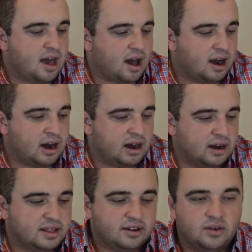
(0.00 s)

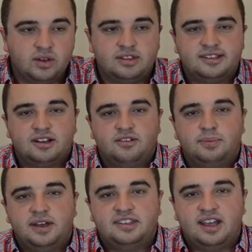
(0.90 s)
They're going to start
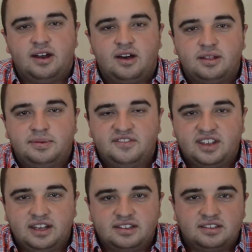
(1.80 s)
replacing out all the
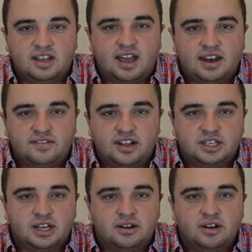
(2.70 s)
pavilions, as I kind of
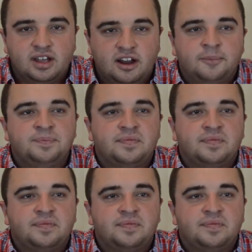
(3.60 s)
touched on earlier.